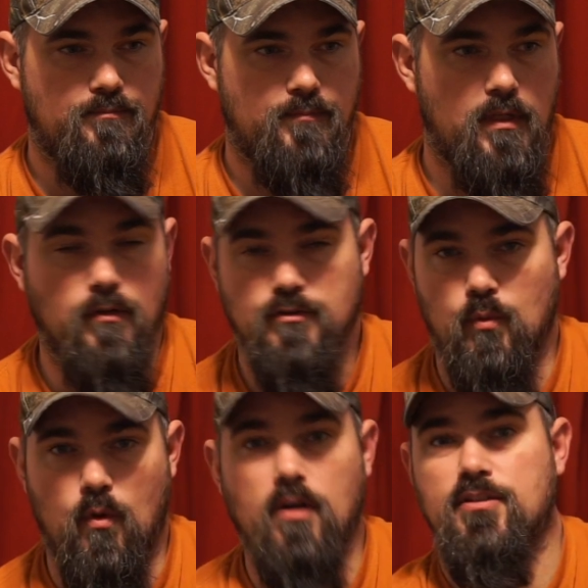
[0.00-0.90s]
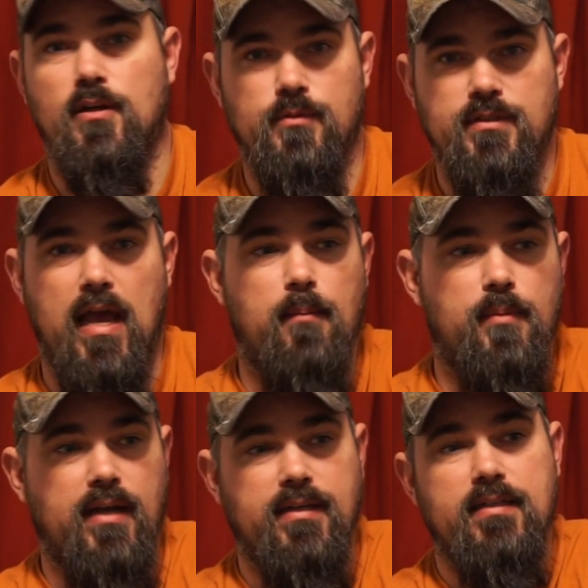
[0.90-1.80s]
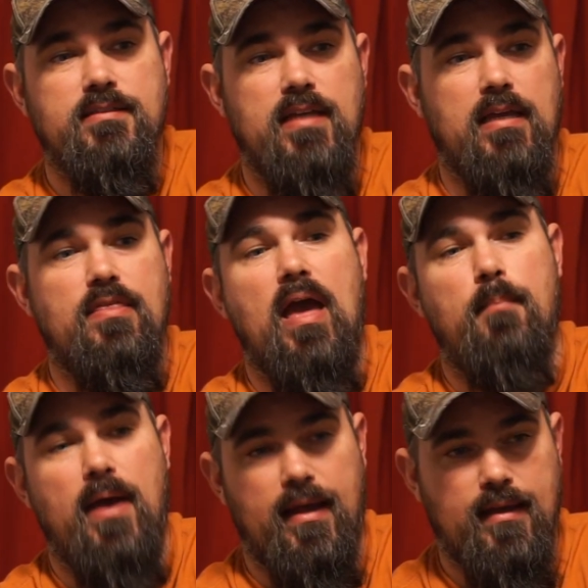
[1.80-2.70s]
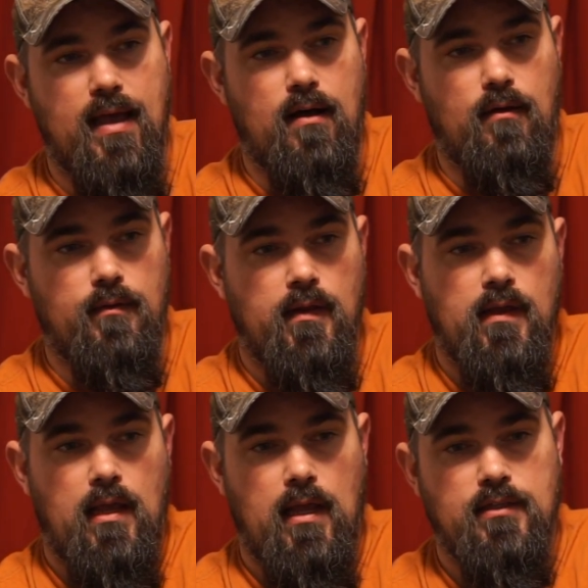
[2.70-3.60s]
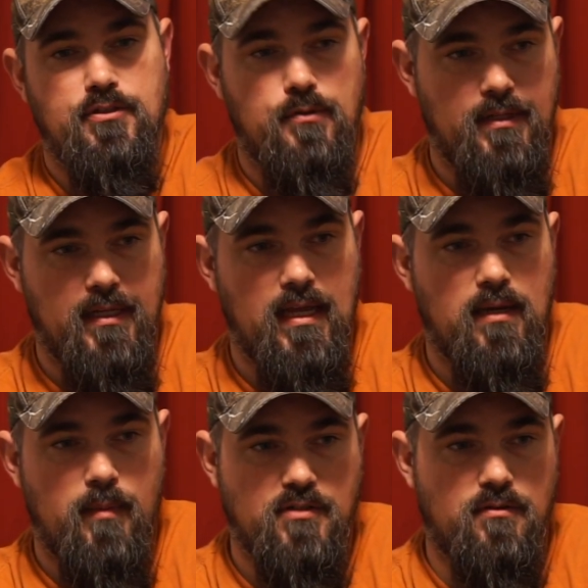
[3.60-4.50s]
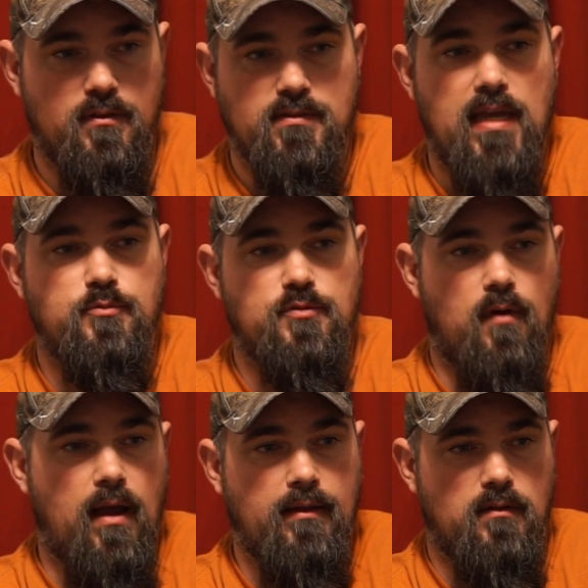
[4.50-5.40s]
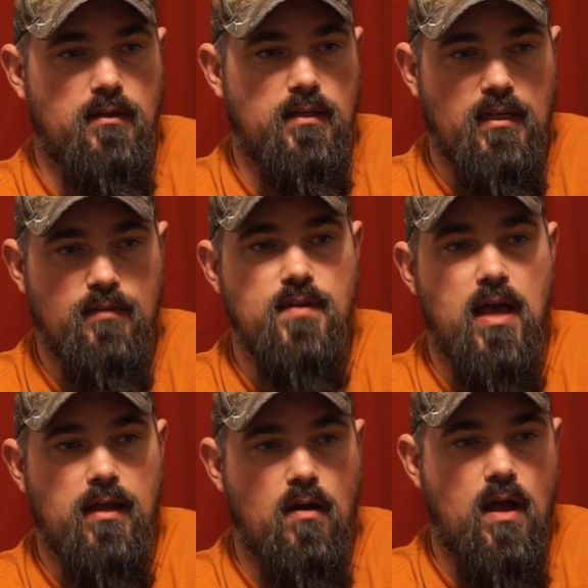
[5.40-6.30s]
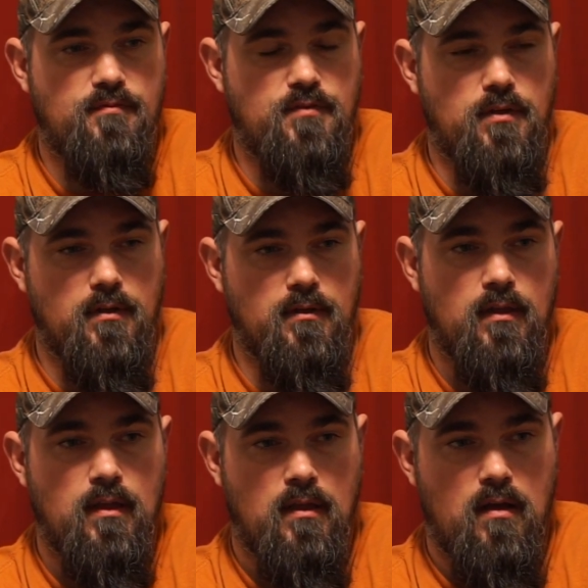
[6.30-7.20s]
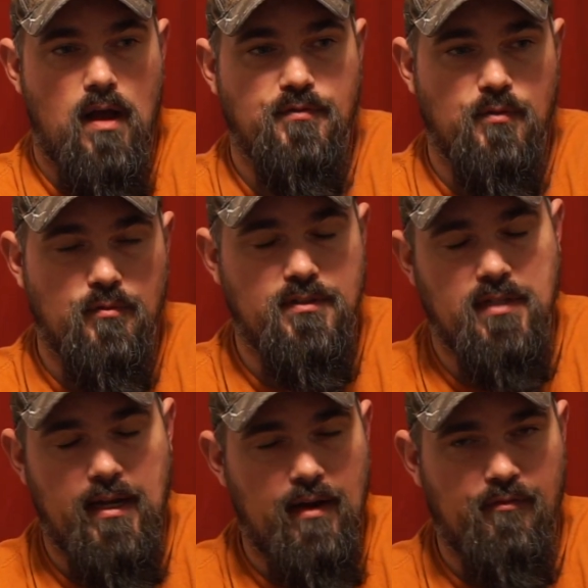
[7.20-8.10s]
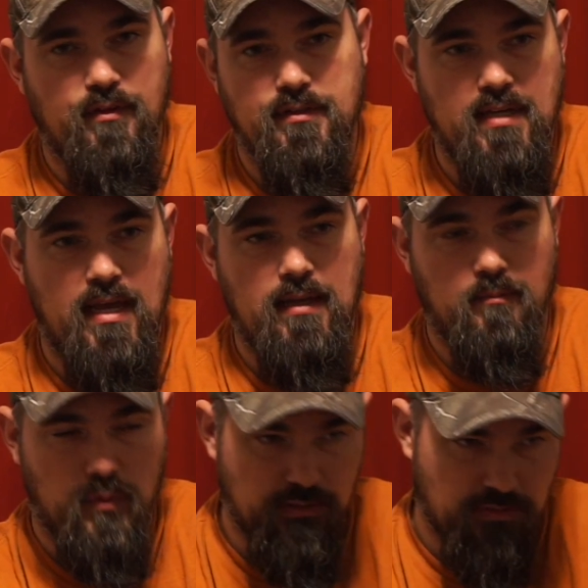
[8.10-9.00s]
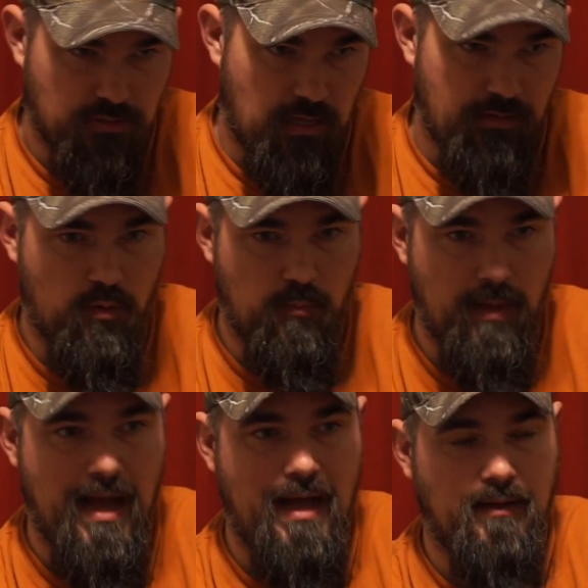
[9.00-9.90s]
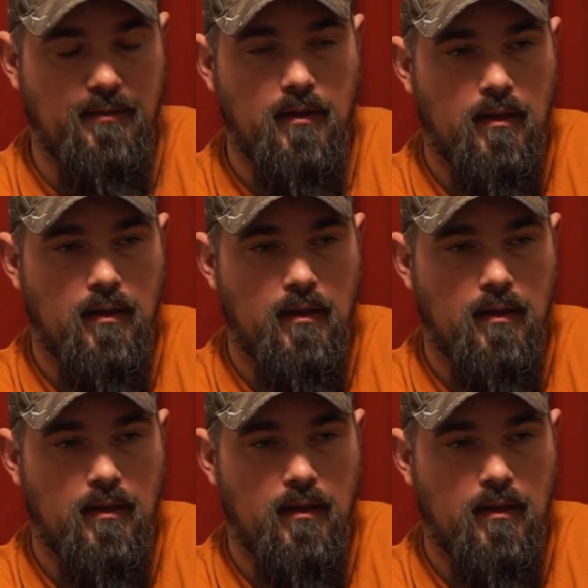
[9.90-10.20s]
you know, so we're all set up with that, but I need to take that back out and shoot it again and make sure the tape's right, and then if not, I'll have to reset it up for the tape, which I don't mind.